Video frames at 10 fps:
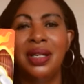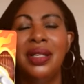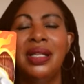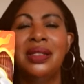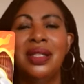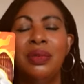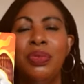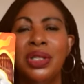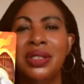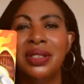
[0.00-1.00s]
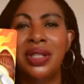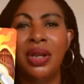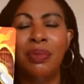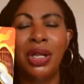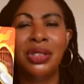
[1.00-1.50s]
And that's going to bring
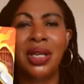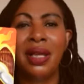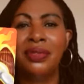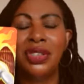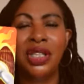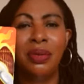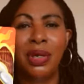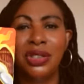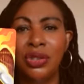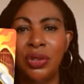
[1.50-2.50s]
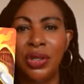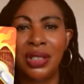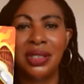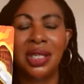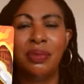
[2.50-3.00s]
so much love, so much joy,
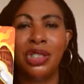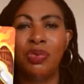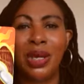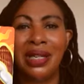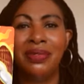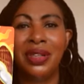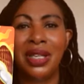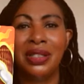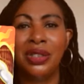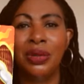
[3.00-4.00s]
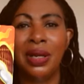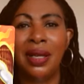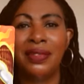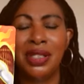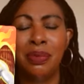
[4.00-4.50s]
and so much benefit into your
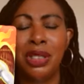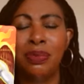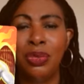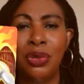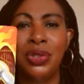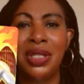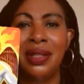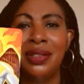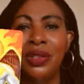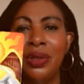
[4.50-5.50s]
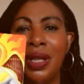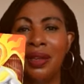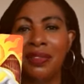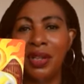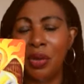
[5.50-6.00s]
life, so much beauty into your
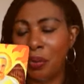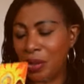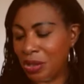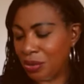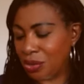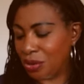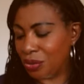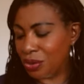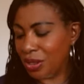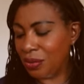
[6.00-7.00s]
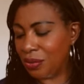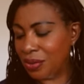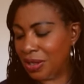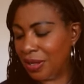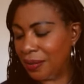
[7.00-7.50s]
life when you do. So,
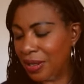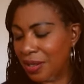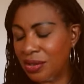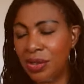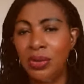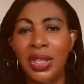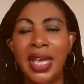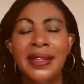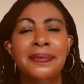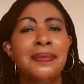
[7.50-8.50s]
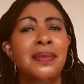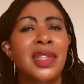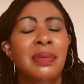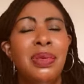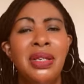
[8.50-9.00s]
you know, do that.
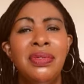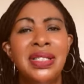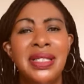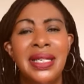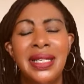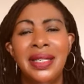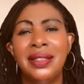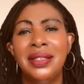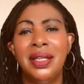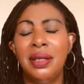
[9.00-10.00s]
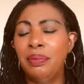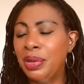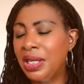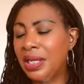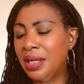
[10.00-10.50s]
Be resilient,
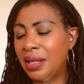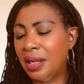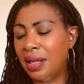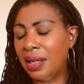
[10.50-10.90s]
be